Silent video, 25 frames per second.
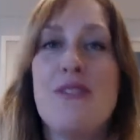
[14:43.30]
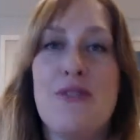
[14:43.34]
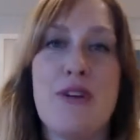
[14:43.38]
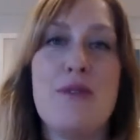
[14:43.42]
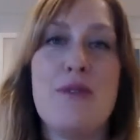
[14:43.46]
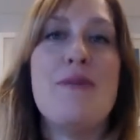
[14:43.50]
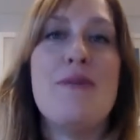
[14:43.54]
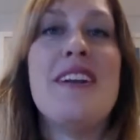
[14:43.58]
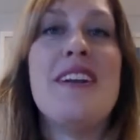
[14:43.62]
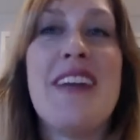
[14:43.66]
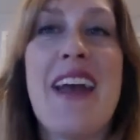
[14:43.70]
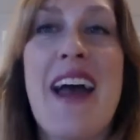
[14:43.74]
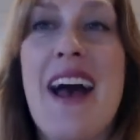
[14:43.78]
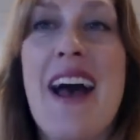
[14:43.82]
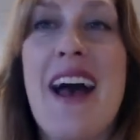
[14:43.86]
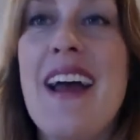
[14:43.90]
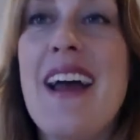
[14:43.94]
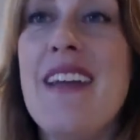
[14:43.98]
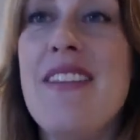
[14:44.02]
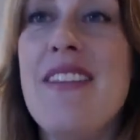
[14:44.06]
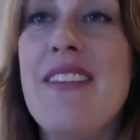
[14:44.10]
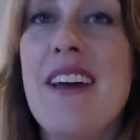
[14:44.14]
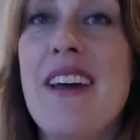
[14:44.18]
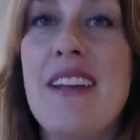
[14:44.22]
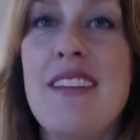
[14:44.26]
Freeman, yeah.
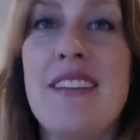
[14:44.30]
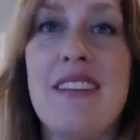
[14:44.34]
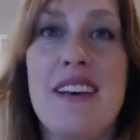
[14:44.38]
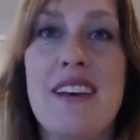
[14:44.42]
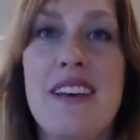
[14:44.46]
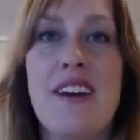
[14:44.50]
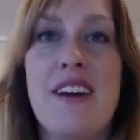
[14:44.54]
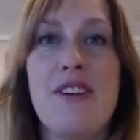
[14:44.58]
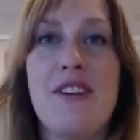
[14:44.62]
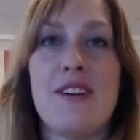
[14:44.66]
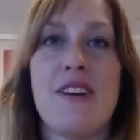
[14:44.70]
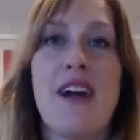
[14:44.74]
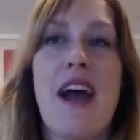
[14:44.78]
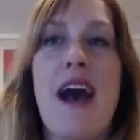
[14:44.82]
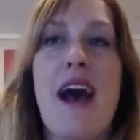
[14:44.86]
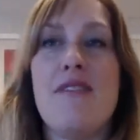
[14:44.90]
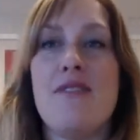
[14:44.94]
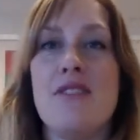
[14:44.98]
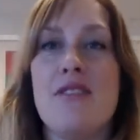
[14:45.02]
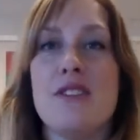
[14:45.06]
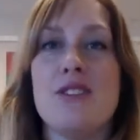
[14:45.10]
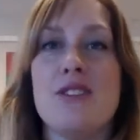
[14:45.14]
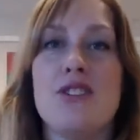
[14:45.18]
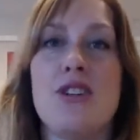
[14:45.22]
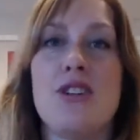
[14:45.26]
And then the other half
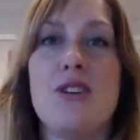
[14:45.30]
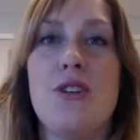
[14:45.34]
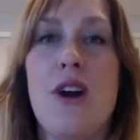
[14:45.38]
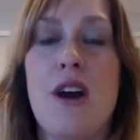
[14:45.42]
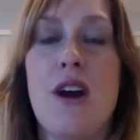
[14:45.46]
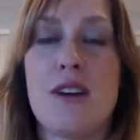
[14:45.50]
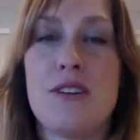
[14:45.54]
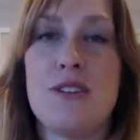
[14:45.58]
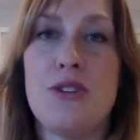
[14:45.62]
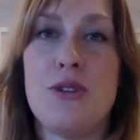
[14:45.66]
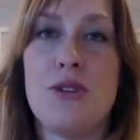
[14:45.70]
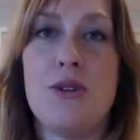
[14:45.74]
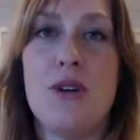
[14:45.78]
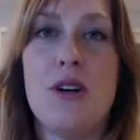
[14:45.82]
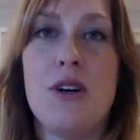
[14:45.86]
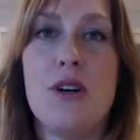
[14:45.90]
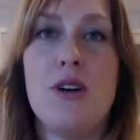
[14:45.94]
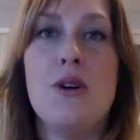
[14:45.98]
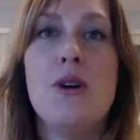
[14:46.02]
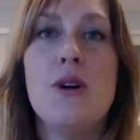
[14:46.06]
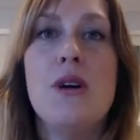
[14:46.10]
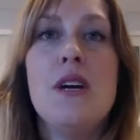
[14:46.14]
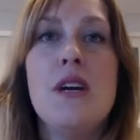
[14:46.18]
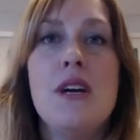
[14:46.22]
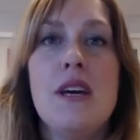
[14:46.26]
of the Sherlock
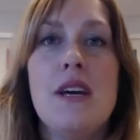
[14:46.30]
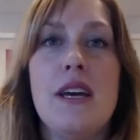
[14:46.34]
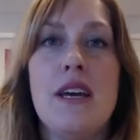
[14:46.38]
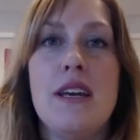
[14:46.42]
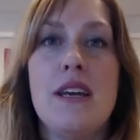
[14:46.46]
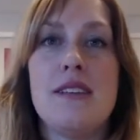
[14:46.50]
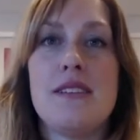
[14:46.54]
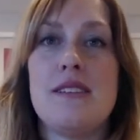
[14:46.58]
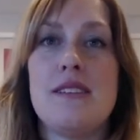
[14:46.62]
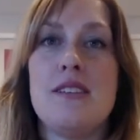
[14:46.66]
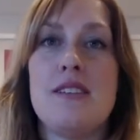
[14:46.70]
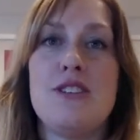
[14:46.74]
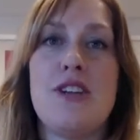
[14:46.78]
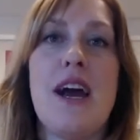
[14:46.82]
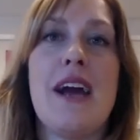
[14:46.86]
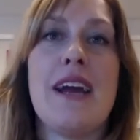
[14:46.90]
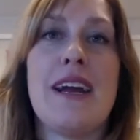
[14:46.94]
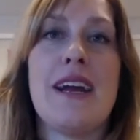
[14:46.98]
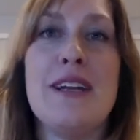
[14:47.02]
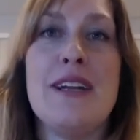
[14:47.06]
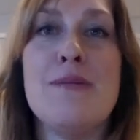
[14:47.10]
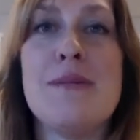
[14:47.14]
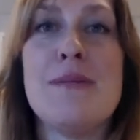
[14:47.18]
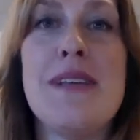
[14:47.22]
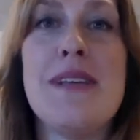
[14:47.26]
duo is the
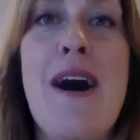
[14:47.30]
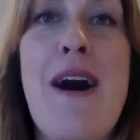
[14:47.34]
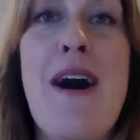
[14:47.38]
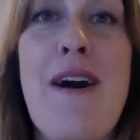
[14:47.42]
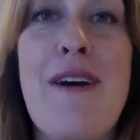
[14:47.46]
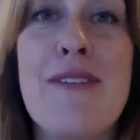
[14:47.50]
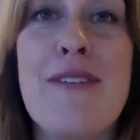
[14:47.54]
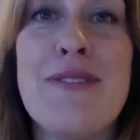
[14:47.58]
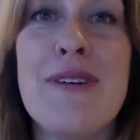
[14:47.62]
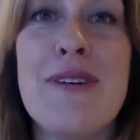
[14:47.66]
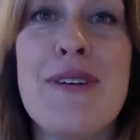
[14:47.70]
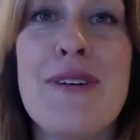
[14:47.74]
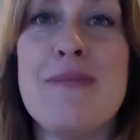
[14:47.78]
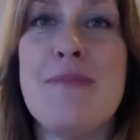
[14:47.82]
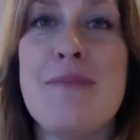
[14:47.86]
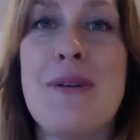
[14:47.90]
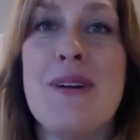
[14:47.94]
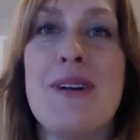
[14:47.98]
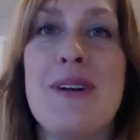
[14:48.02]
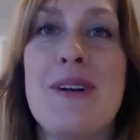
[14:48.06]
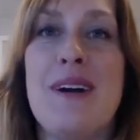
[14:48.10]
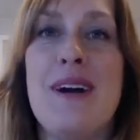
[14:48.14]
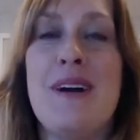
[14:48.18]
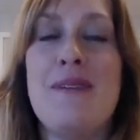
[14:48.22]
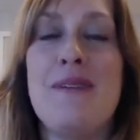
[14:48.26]
dragon himself,
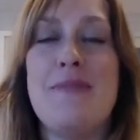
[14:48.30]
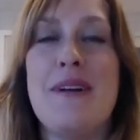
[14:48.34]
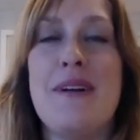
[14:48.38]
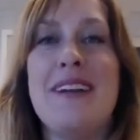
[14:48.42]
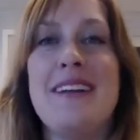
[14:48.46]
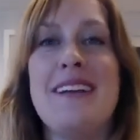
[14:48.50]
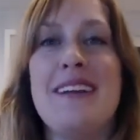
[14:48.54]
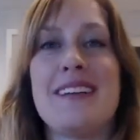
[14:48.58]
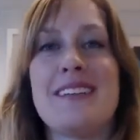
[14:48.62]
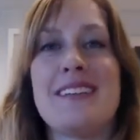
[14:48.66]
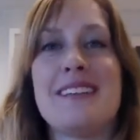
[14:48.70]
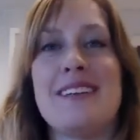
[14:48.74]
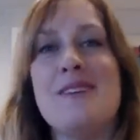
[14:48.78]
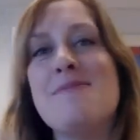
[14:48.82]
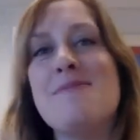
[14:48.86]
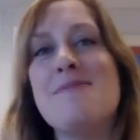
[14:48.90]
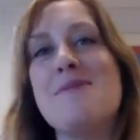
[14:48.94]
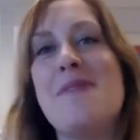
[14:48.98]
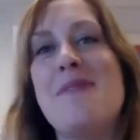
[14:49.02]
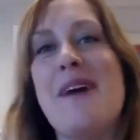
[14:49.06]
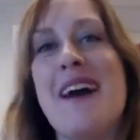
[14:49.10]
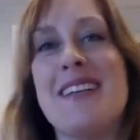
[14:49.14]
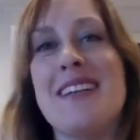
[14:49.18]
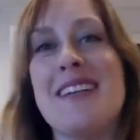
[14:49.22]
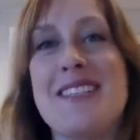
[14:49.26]
Benedict
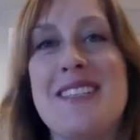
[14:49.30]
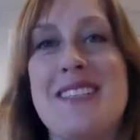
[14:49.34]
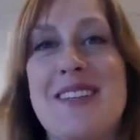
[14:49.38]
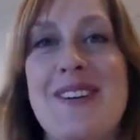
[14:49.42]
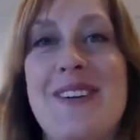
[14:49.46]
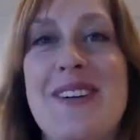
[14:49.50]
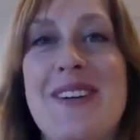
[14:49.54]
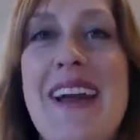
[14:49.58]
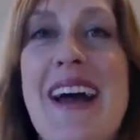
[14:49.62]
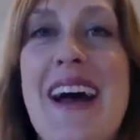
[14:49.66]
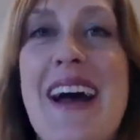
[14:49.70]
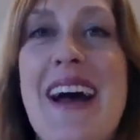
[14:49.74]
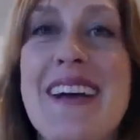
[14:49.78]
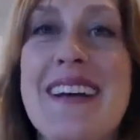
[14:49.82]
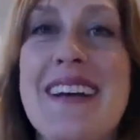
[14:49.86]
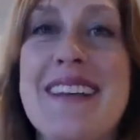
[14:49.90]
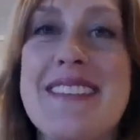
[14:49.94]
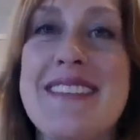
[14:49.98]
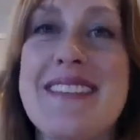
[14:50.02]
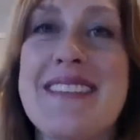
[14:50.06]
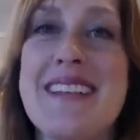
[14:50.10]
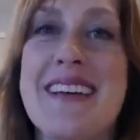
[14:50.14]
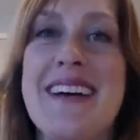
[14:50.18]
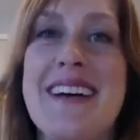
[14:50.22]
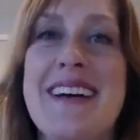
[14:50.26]
Cumberbatch. So yeah,
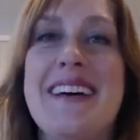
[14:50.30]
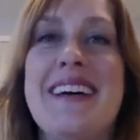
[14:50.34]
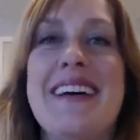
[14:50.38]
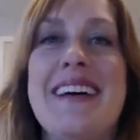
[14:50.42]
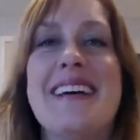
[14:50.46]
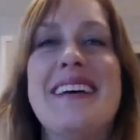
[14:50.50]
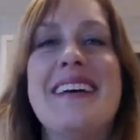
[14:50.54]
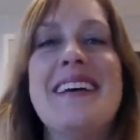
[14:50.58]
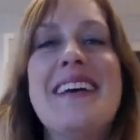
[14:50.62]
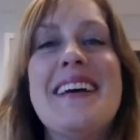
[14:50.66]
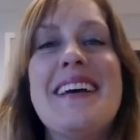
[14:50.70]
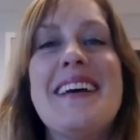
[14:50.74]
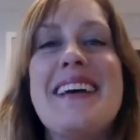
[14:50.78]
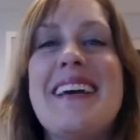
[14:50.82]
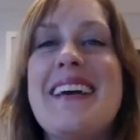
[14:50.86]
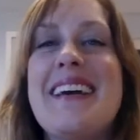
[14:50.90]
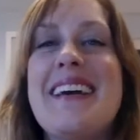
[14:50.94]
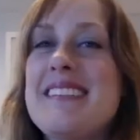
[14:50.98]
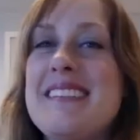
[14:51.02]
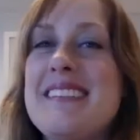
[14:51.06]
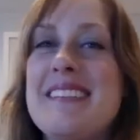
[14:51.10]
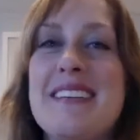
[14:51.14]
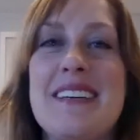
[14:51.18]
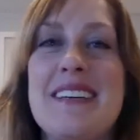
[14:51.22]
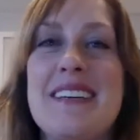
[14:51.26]
it's a
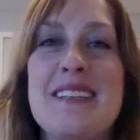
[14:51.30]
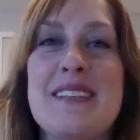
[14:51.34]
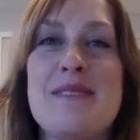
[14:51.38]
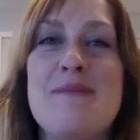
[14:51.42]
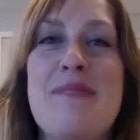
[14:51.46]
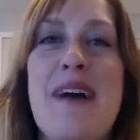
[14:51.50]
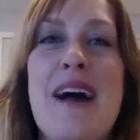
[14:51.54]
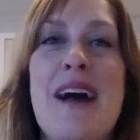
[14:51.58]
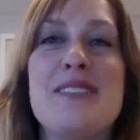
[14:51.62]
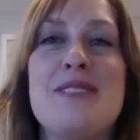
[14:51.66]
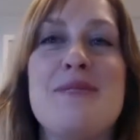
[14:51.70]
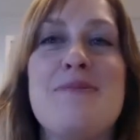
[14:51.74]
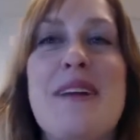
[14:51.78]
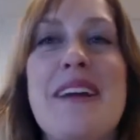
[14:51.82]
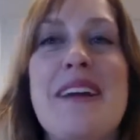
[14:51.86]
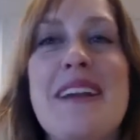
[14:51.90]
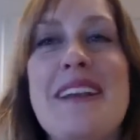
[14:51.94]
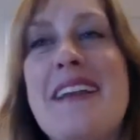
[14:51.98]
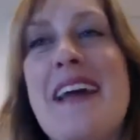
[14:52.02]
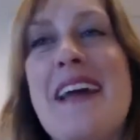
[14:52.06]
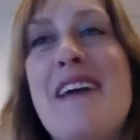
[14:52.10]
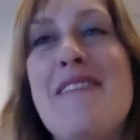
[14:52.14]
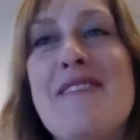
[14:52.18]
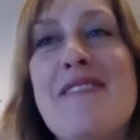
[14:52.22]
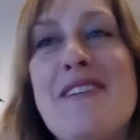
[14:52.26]
it's a match made
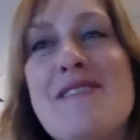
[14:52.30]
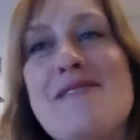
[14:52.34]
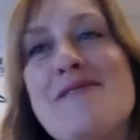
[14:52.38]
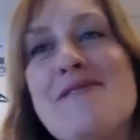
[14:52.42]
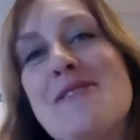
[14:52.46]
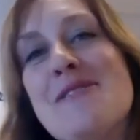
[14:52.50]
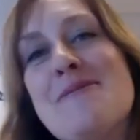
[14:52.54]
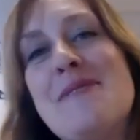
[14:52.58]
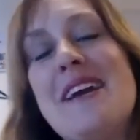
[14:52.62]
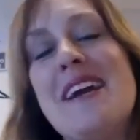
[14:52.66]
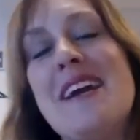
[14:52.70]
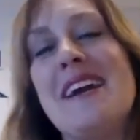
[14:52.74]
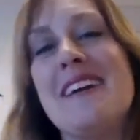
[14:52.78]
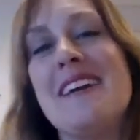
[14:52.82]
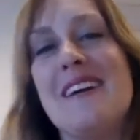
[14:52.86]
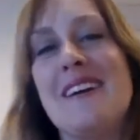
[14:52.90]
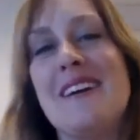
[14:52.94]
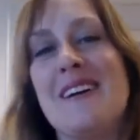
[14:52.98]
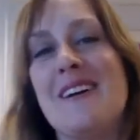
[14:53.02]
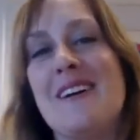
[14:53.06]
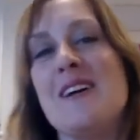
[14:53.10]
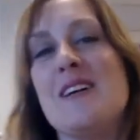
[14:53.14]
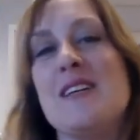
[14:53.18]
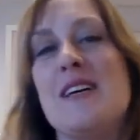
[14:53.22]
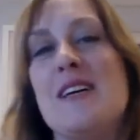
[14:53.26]
in heaven for me,
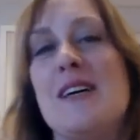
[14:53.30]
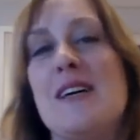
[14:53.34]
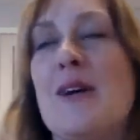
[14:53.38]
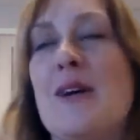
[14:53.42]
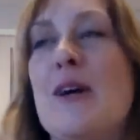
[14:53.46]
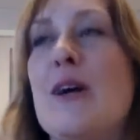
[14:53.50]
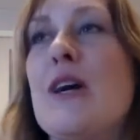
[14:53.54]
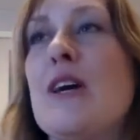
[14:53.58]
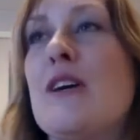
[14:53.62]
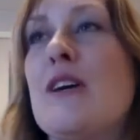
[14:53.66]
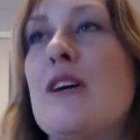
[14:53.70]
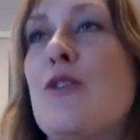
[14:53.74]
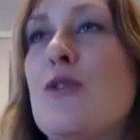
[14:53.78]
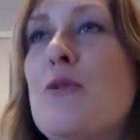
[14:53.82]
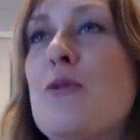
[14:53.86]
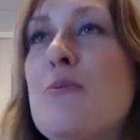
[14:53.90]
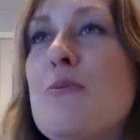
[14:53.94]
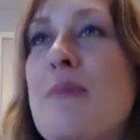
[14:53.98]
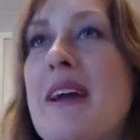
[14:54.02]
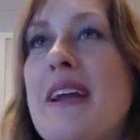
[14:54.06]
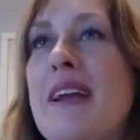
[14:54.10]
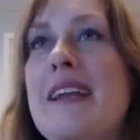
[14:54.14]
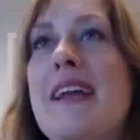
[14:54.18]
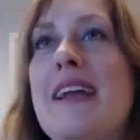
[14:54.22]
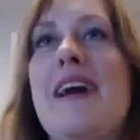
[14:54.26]
or a group
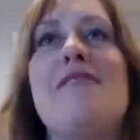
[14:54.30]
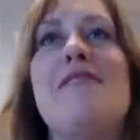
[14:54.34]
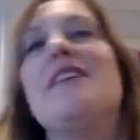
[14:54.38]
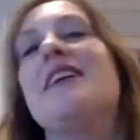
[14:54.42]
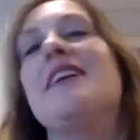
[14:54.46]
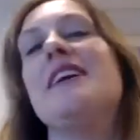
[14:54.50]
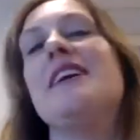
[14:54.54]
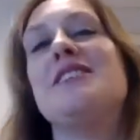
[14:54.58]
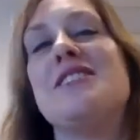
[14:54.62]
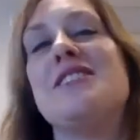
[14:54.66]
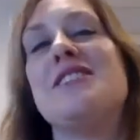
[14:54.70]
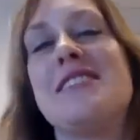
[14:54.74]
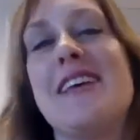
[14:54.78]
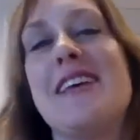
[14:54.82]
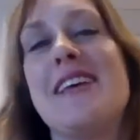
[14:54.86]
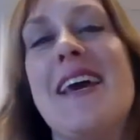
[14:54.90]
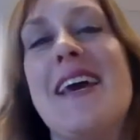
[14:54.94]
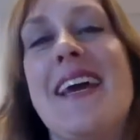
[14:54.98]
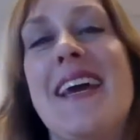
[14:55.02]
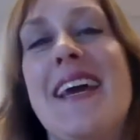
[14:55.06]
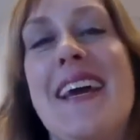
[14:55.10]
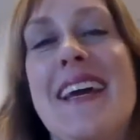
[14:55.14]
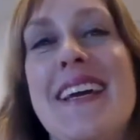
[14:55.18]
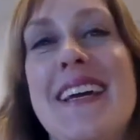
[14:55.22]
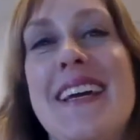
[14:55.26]
made in heaven, I should
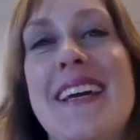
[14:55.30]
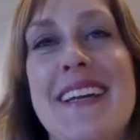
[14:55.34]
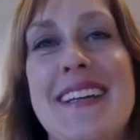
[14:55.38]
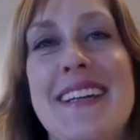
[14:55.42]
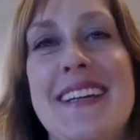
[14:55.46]
say.